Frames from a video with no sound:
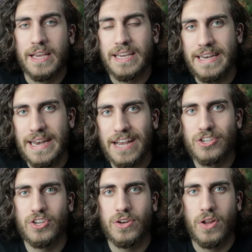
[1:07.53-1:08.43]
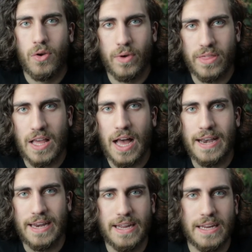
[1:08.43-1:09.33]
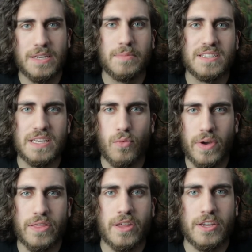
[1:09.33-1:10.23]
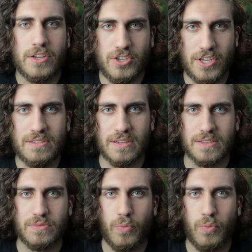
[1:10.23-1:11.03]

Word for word: connection connection with God and intimacy with Jesus.